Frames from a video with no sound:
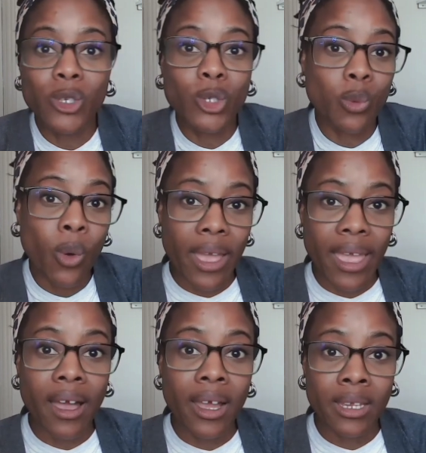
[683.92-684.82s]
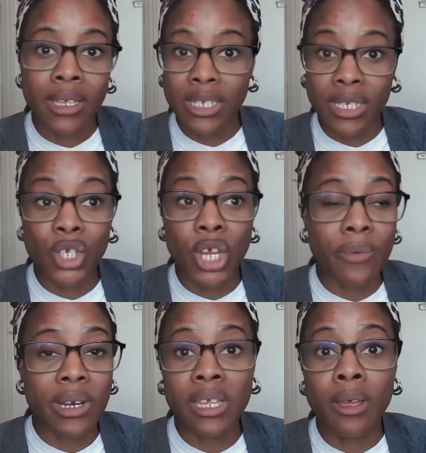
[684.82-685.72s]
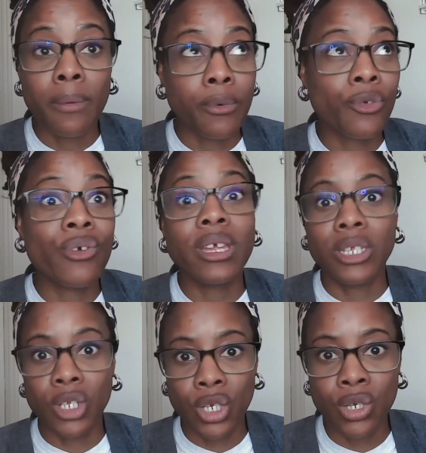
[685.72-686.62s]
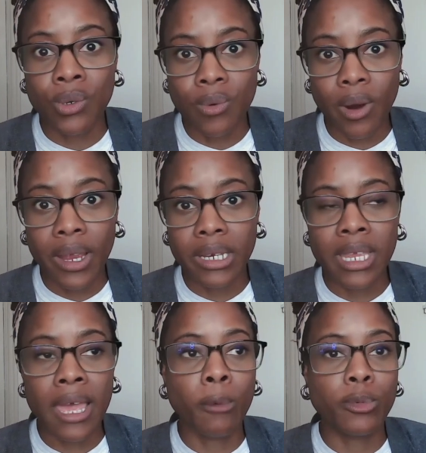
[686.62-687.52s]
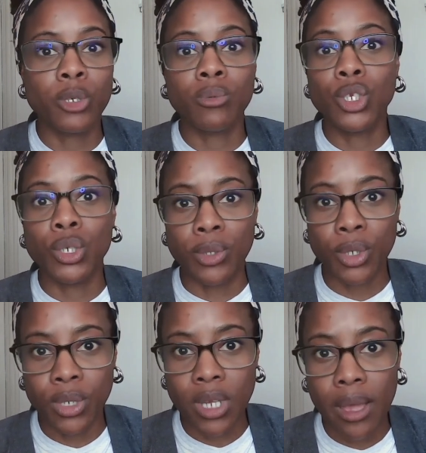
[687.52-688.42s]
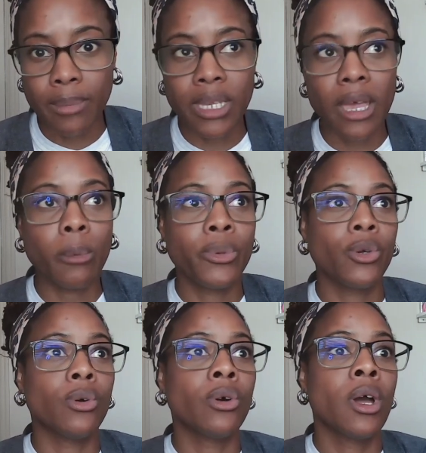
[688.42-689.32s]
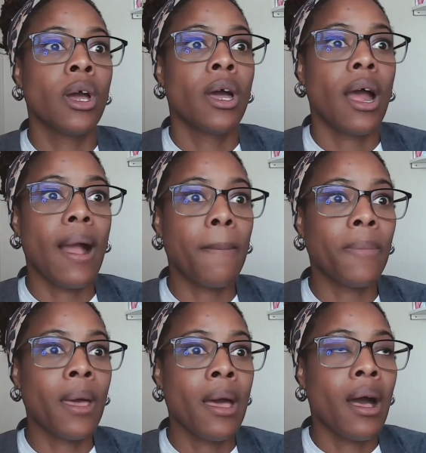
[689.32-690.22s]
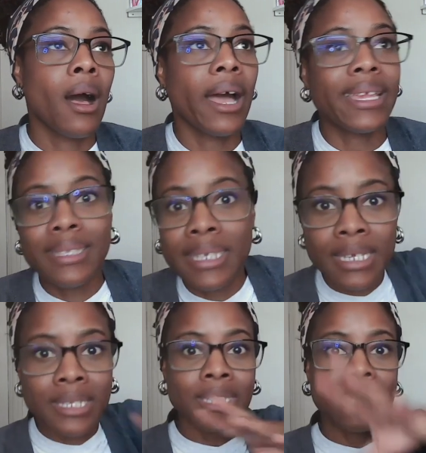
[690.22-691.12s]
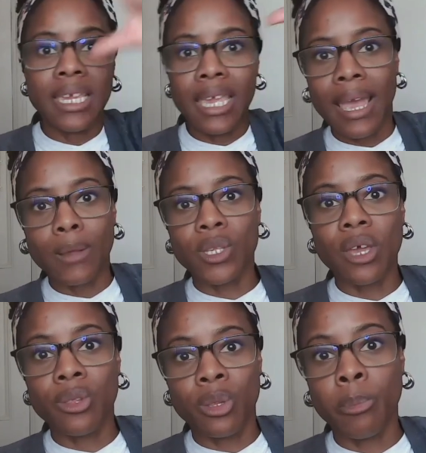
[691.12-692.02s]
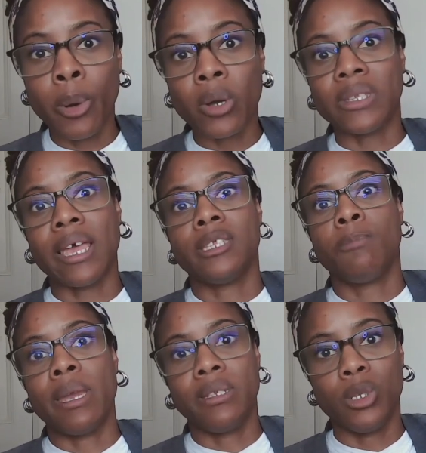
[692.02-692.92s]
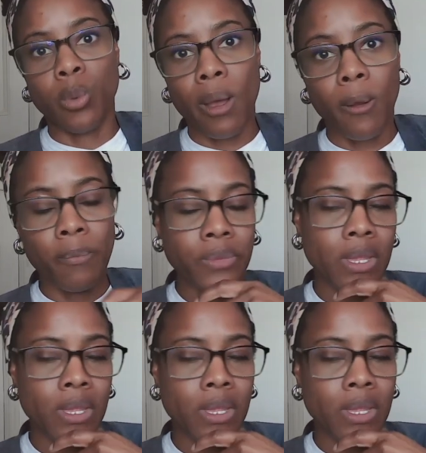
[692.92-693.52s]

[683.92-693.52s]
which is what AI is generally created to do, right? To help to reduce your time, to help your ideas thinking outside of the box aspect as well.